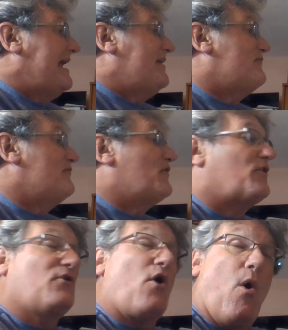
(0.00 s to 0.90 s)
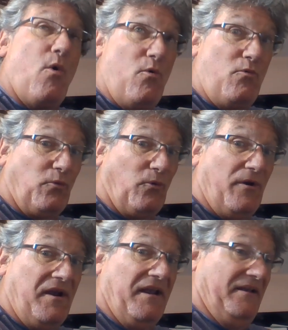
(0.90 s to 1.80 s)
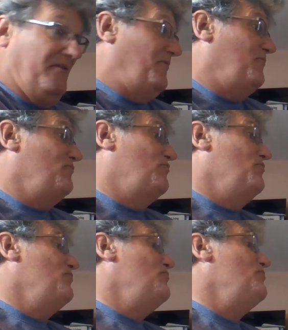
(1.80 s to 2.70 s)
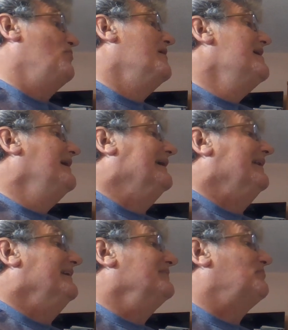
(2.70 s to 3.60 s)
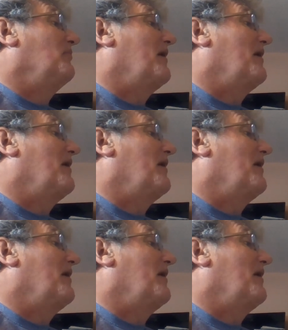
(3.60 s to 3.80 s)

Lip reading: agent code ring in his